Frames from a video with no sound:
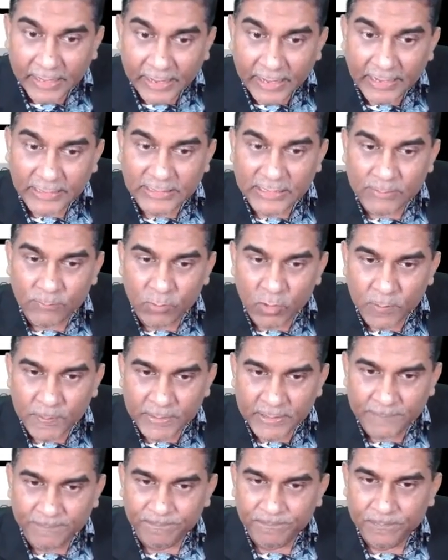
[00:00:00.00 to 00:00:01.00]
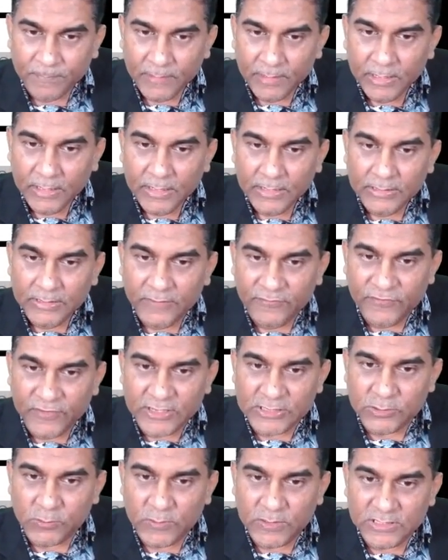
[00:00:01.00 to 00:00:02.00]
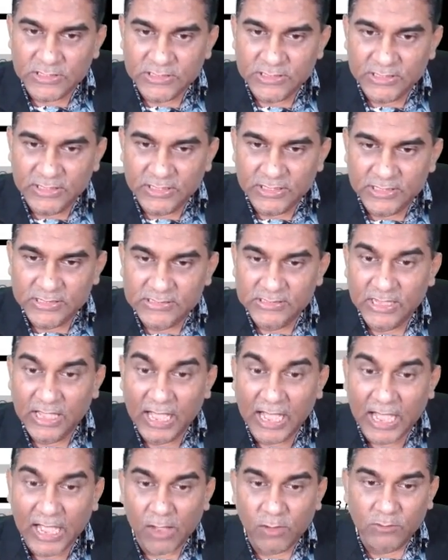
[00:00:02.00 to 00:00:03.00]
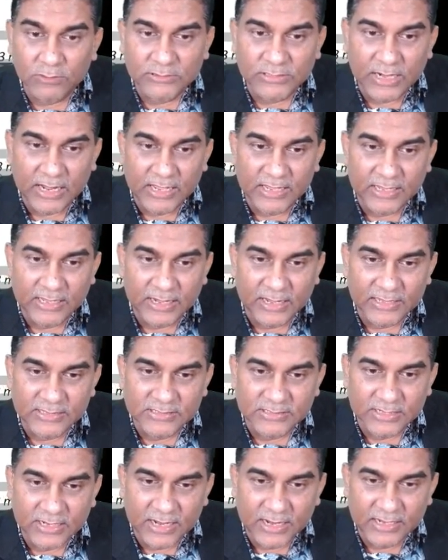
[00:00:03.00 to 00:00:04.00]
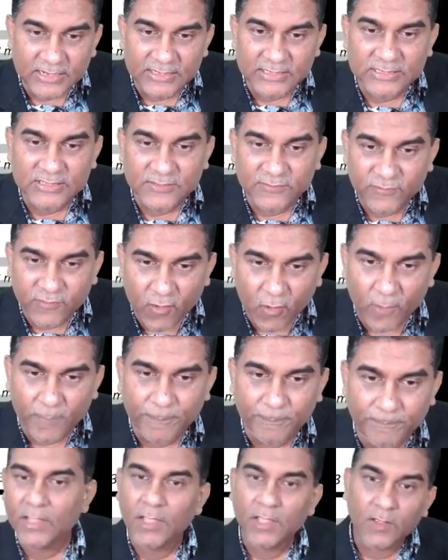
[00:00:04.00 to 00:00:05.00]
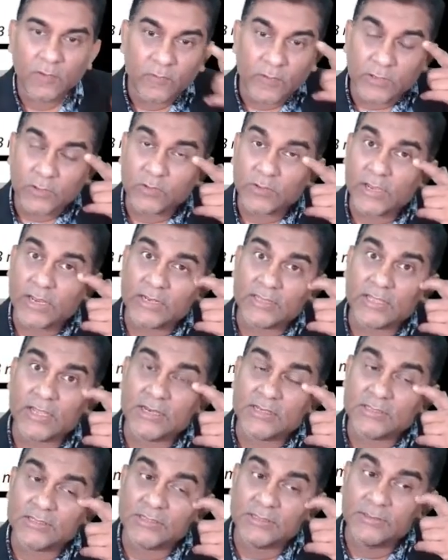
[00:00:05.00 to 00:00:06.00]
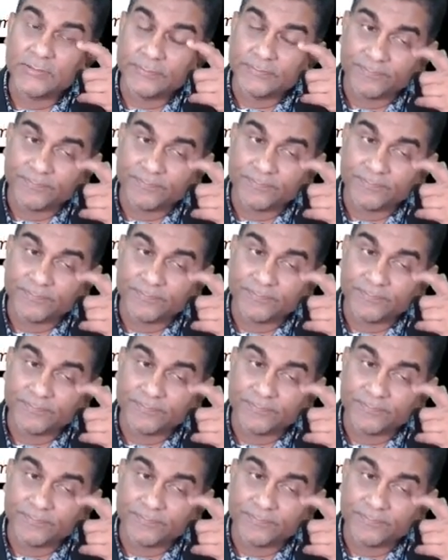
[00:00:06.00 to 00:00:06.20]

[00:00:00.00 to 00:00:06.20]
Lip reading: At the moment, the first question is how triglyceride is formed. Where to get the answer?